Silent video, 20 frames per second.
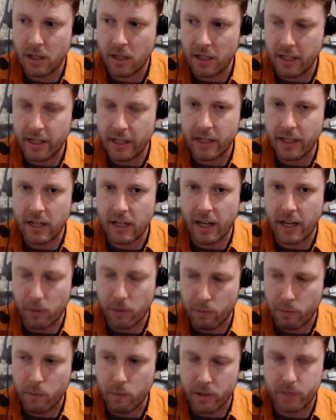in a
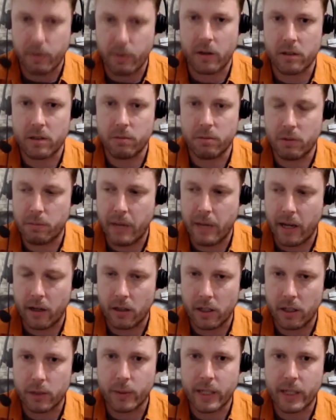responsible manner
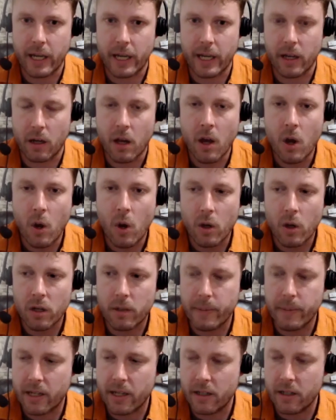like we can.
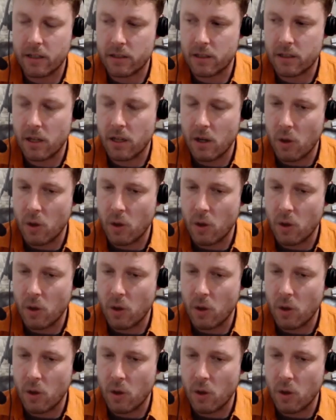Because